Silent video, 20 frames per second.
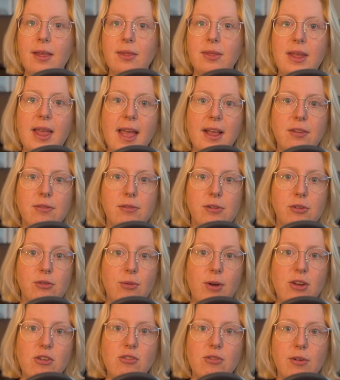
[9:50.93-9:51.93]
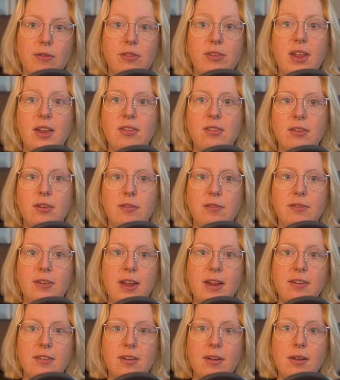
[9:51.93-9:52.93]
the exfiltration of sensitive
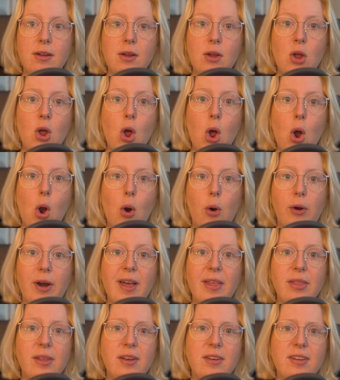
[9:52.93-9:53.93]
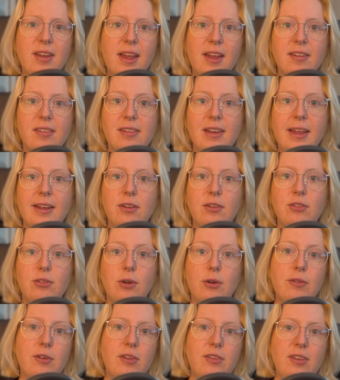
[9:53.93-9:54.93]
data, or other attacks like a
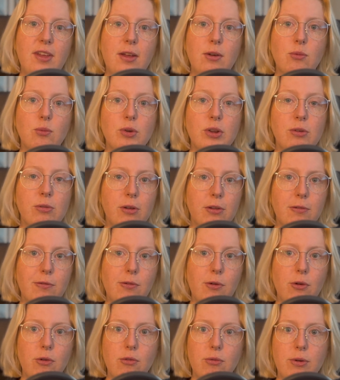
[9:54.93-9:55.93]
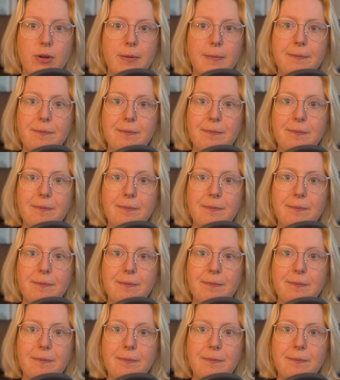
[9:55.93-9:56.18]
server-side request forgery.